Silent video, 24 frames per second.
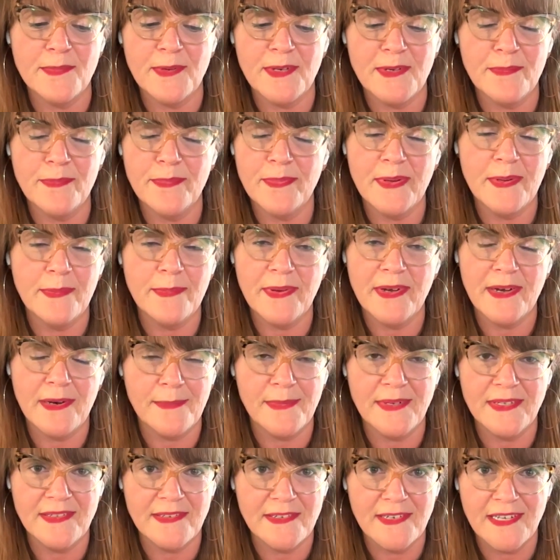but
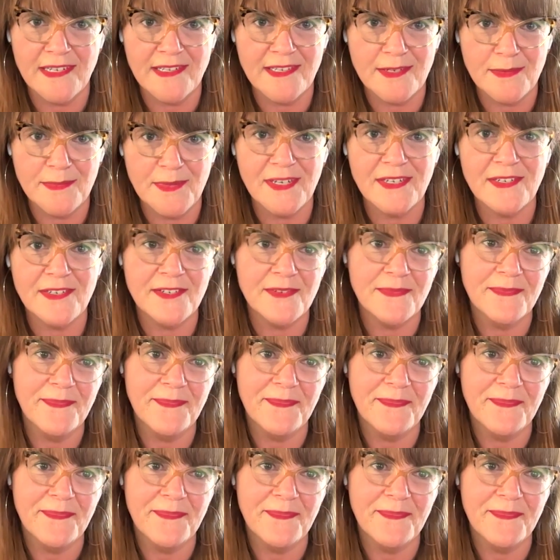pyramids, not so much.